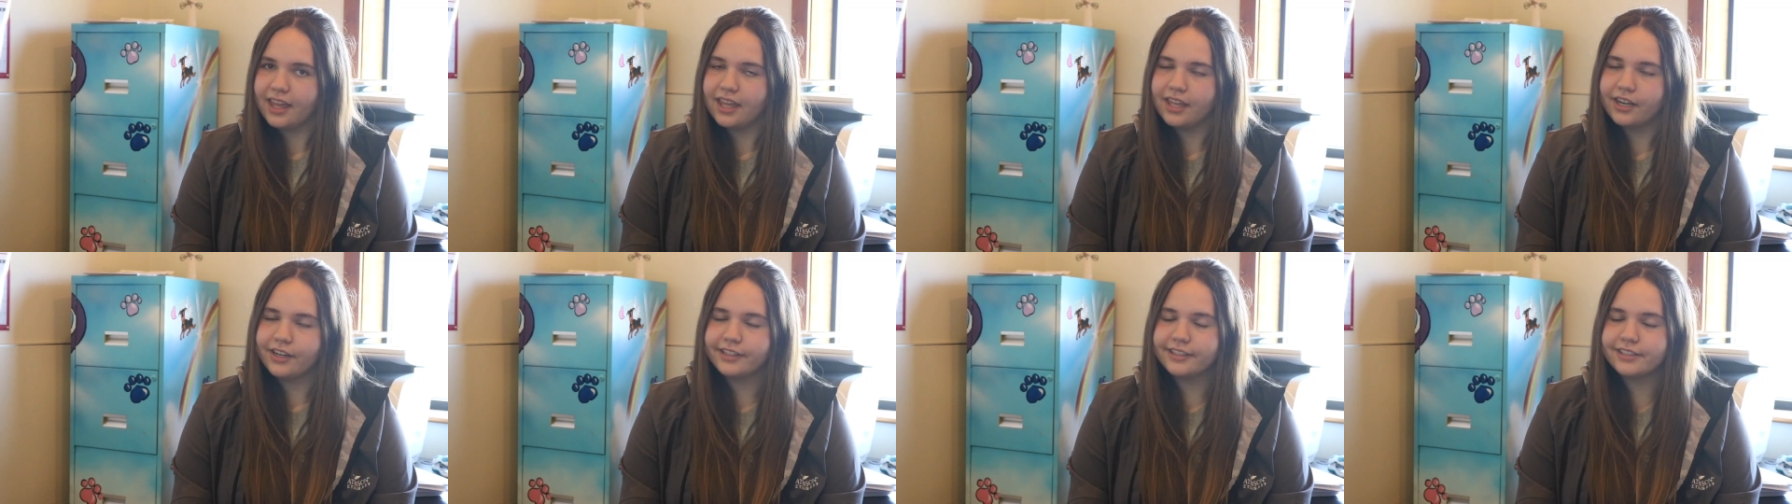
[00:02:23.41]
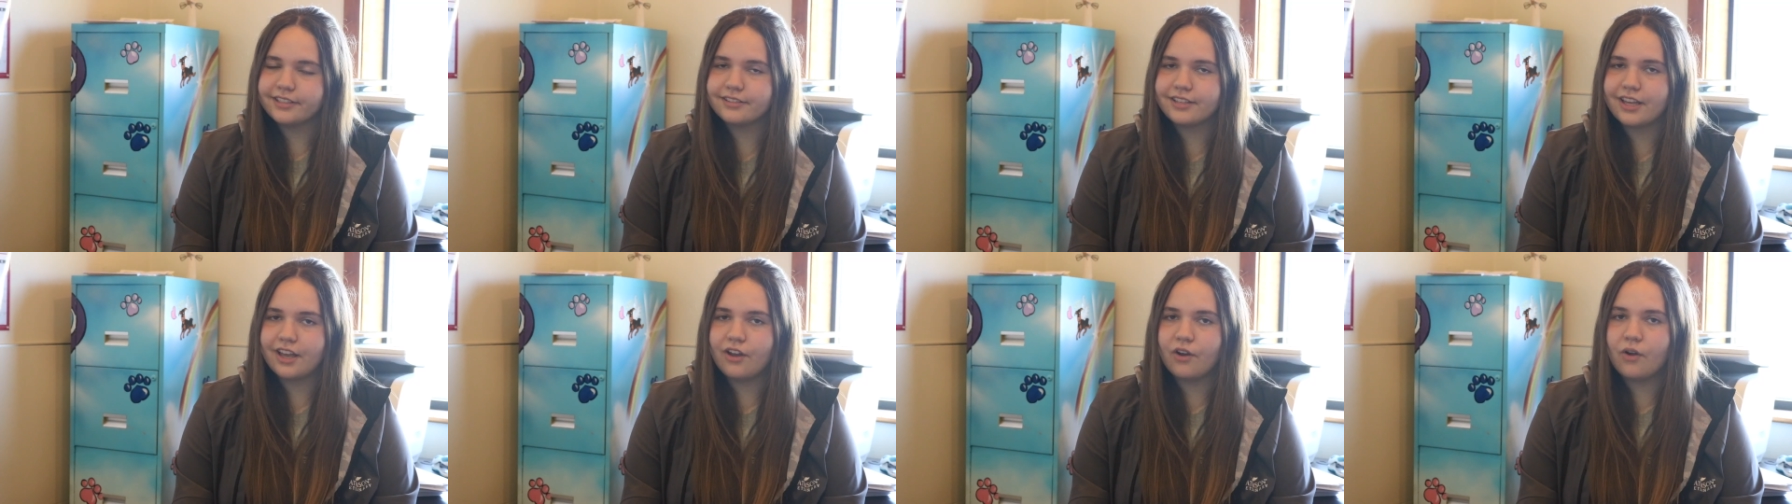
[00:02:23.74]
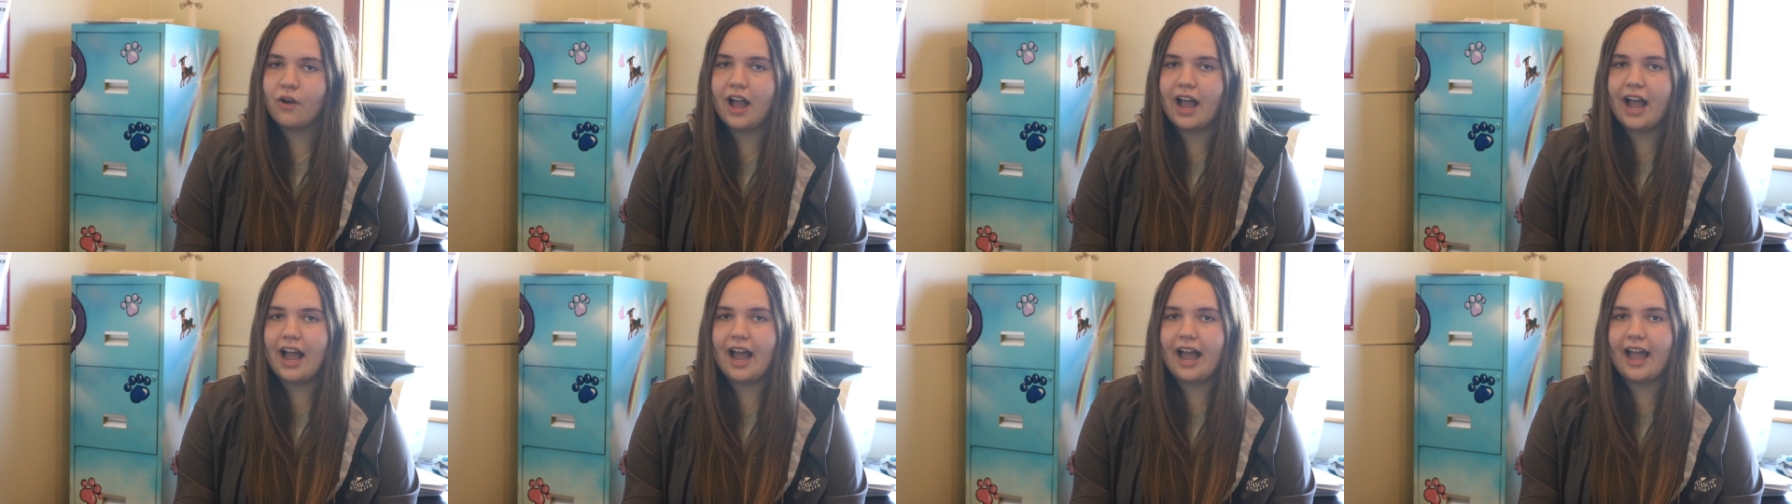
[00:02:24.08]
in or
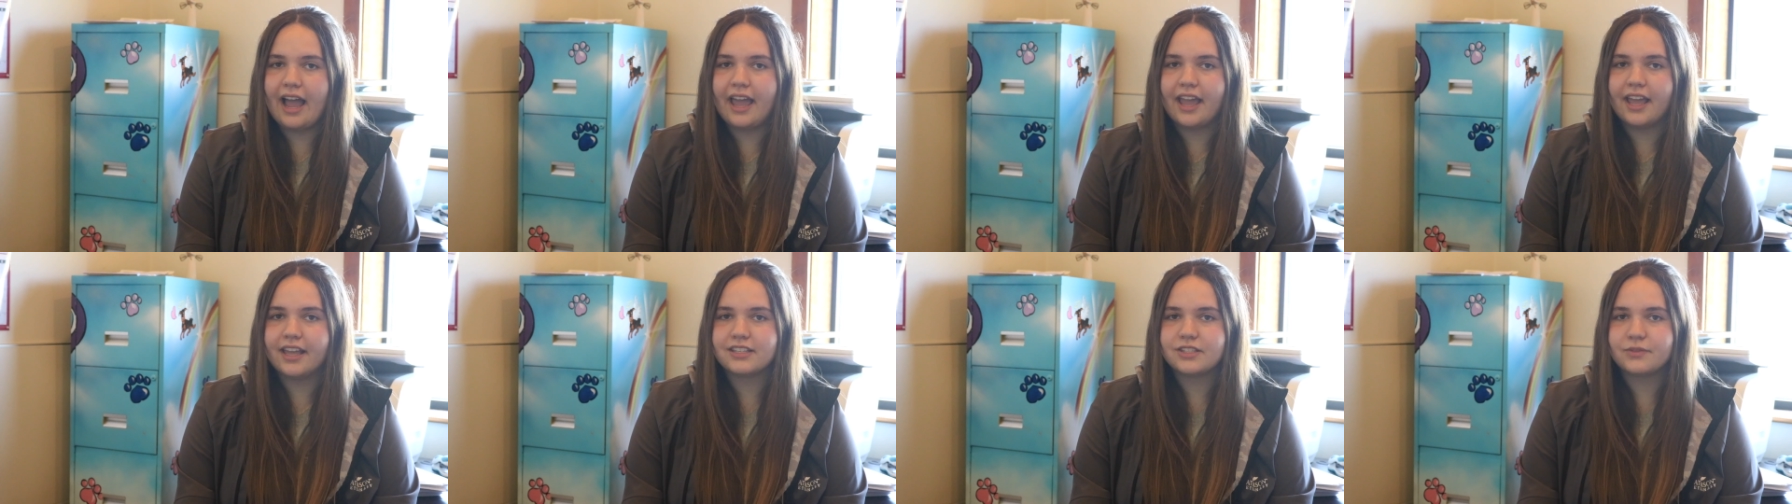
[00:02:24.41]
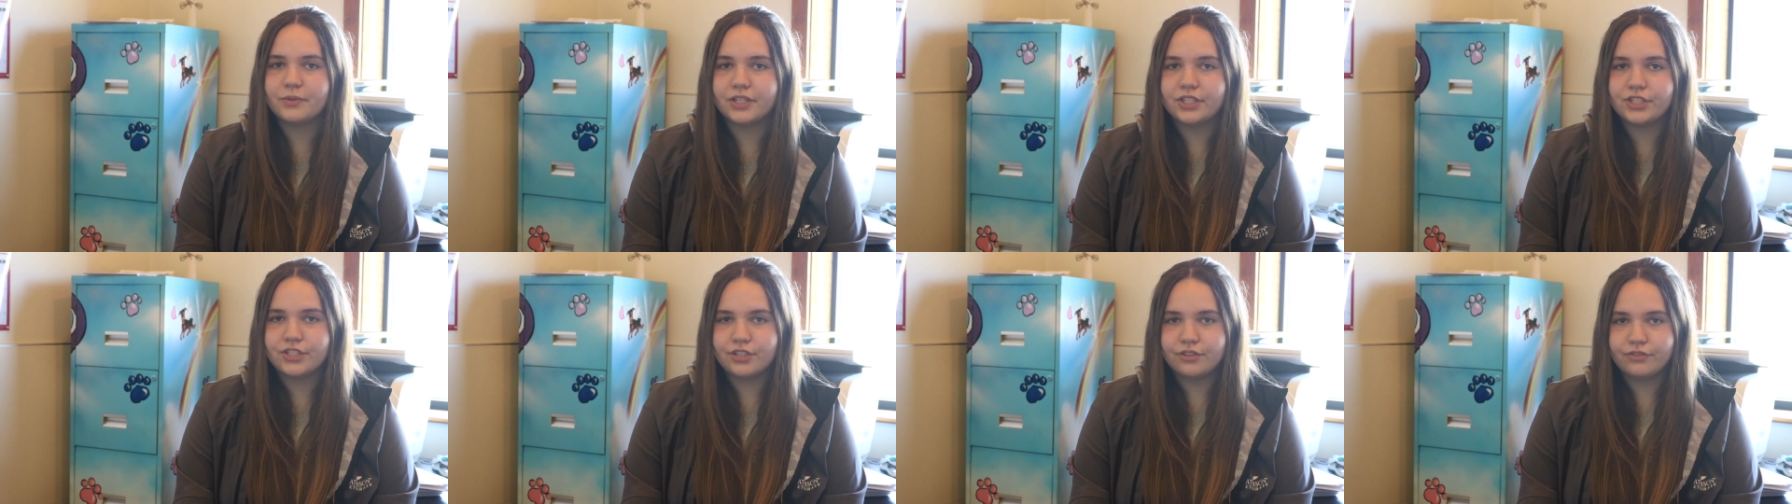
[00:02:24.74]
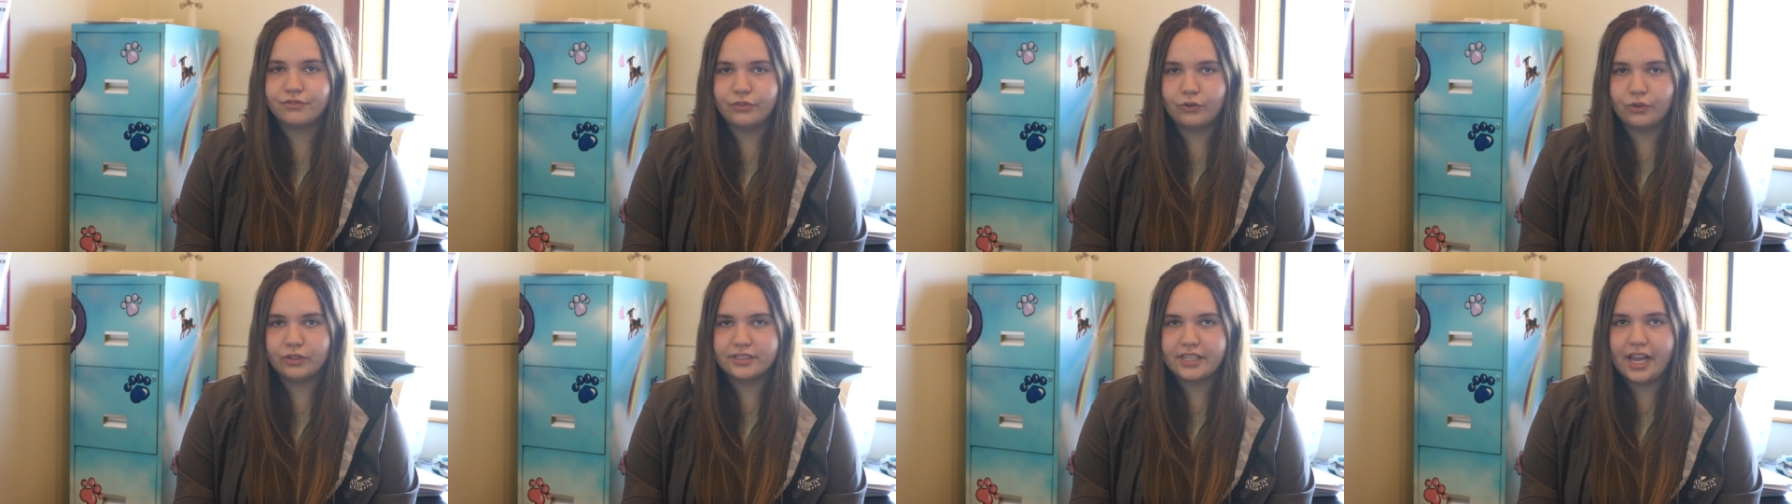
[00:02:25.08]
so, I switched to
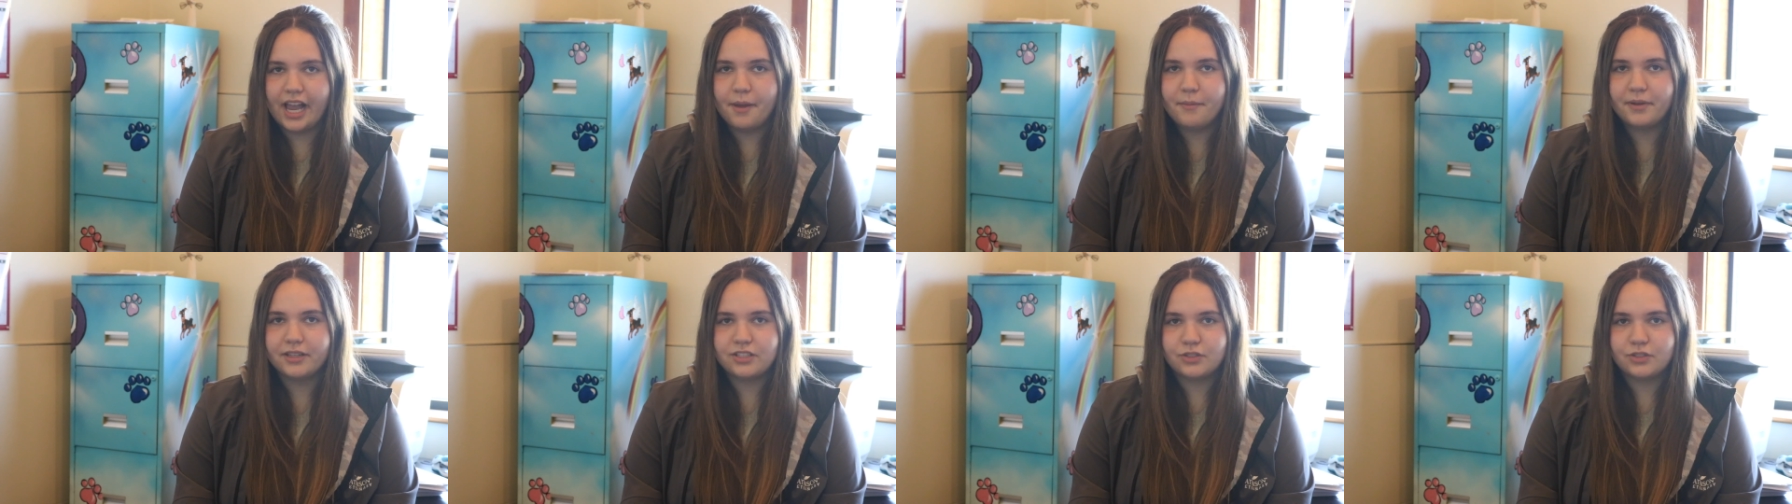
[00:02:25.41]
full-time